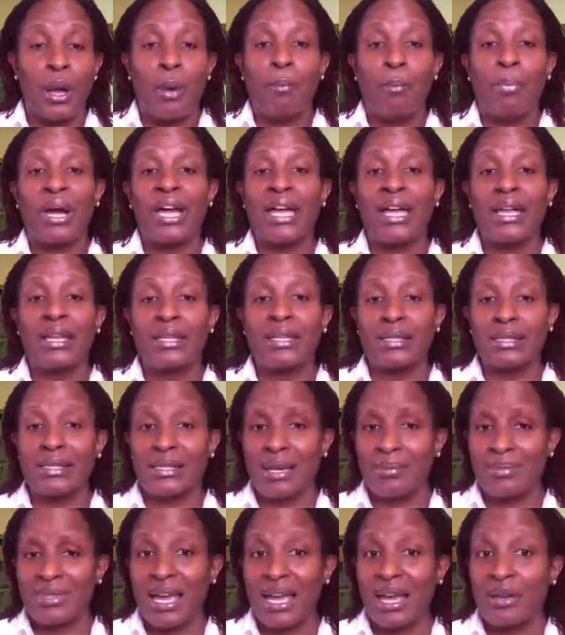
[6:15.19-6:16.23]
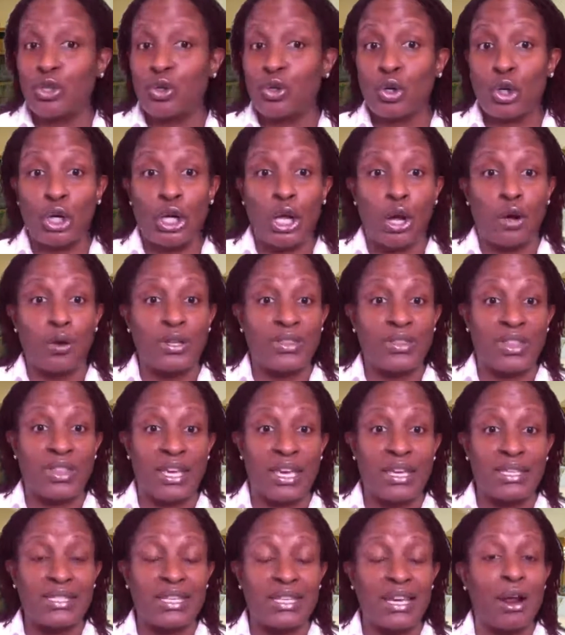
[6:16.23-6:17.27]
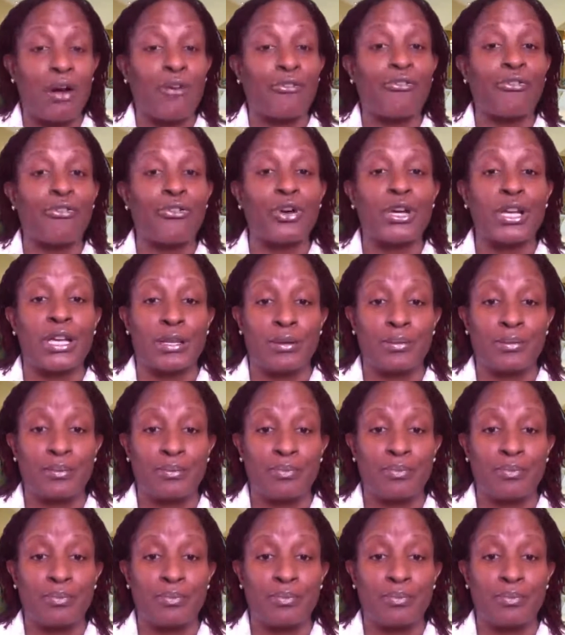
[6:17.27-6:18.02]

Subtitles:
but sometimes you can go to things that are free